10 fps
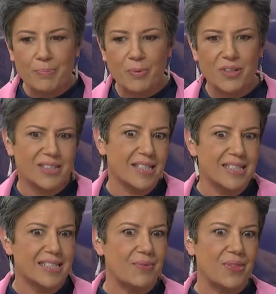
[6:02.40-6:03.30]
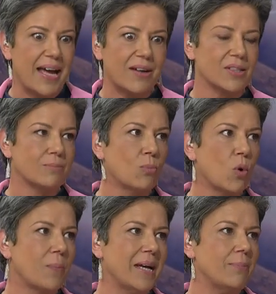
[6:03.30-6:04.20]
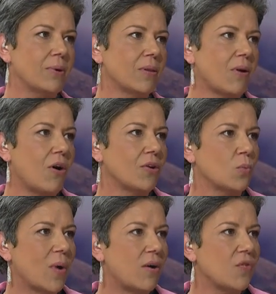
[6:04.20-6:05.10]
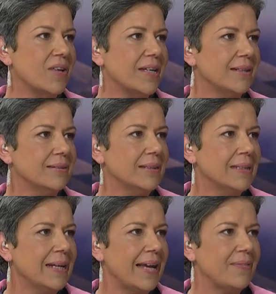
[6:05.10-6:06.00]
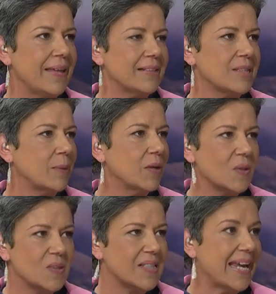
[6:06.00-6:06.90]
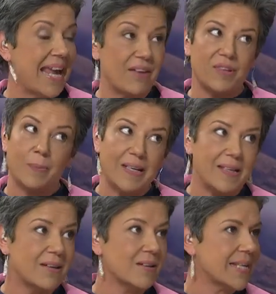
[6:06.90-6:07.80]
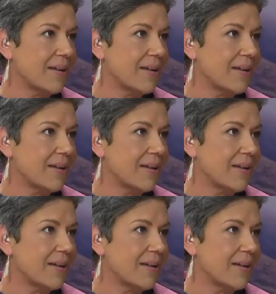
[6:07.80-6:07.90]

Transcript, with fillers: but we've got 67,000 more people on welfare, and that's because they have to be there because they